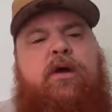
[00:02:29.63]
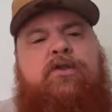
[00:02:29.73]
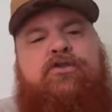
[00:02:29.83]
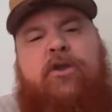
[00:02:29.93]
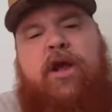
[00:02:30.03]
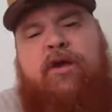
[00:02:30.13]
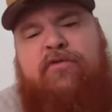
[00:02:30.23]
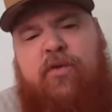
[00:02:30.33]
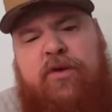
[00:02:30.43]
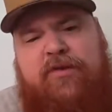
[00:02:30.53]
Uh, in July of
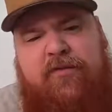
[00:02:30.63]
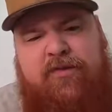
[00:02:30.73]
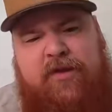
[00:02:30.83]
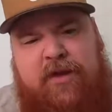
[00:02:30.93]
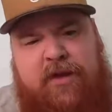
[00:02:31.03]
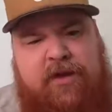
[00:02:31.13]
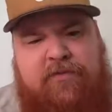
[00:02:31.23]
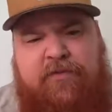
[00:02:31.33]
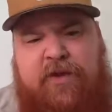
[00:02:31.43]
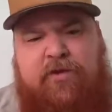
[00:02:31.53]
2017, he
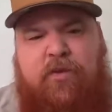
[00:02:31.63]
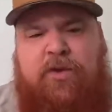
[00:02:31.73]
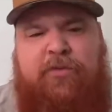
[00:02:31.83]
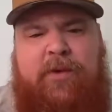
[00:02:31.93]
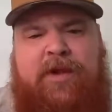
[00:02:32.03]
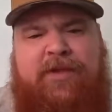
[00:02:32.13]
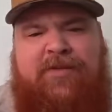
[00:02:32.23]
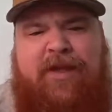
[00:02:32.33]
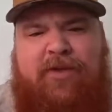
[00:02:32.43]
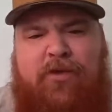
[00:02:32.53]
defeated welterweight
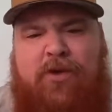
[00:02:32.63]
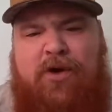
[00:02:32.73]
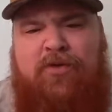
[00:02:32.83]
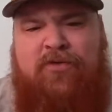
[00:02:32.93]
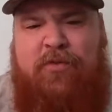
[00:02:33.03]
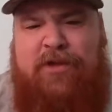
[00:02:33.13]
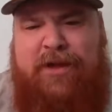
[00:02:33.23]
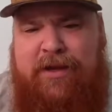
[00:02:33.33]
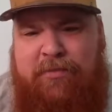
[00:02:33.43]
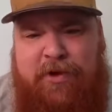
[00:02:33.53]
contender Carlos
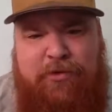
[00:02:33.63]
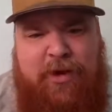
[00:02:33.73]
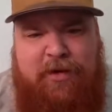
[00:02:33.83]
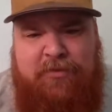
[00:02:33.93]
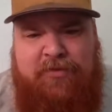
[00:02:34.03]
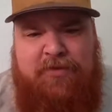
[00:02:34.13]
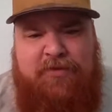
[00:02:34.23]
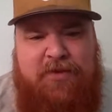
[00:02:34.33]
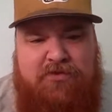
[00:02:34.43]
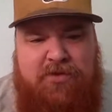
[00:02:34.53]
Molina by unanimous
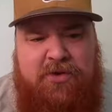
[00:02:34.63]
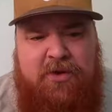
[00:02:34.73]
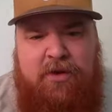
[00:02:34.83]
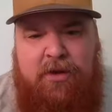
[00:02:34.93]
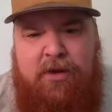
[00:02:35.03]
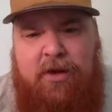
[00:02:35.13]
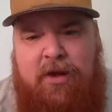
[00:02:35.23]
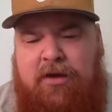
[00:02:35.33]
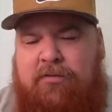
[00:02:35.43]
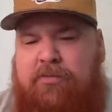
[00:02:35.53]
decision,
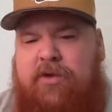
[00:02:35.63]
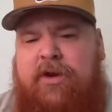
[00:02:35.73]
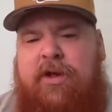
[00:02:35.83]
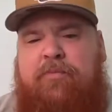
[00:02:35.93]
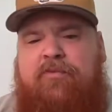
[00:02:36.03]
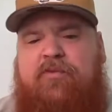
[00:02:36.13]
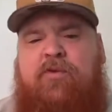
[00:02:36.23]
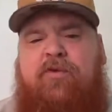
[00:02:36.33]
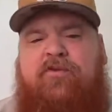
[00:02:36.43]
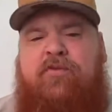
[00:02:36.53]
uh, putting up
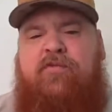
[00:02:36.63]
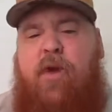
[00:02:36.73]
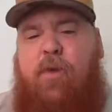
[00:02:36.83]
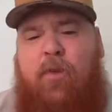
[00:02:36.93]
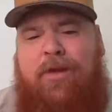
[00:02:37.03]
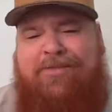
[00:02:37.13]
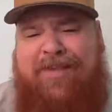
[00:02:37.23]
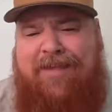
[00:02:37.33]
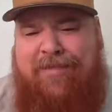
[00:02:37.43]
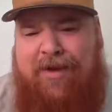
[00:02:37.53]
scores of
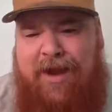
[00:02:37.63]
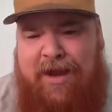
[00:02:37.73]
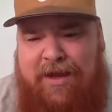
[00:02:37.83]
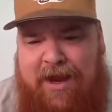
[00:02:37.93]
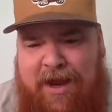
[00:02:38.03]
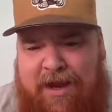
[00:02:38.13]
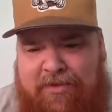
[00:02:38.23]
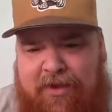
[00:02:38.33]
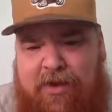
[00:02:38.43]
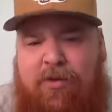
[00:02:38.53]
110 to
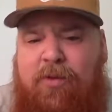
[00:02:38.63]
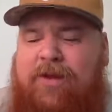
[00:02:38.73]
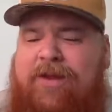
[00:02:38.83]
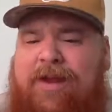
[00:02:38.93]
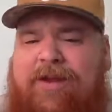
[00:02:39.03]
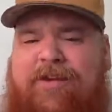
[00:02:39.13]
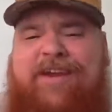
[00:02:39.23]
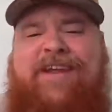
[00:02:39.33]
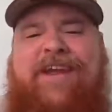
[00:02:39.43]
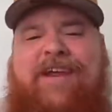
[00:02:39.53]
98, 110 to
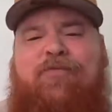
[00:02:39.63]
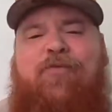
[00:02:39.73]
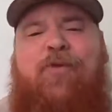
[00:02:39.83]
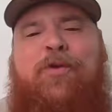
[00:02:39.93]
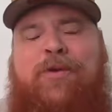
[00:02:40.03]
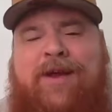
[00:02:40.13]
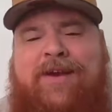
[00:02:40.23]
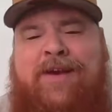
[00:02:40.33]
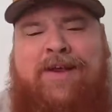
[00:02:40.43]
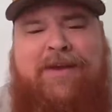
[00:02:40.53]
98, and
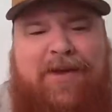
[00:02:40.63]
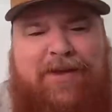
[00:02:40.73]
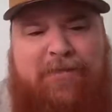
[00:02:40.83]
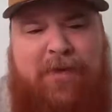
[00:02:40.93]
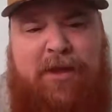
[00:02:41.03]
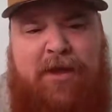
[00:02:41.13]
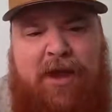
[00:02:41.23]
109 99.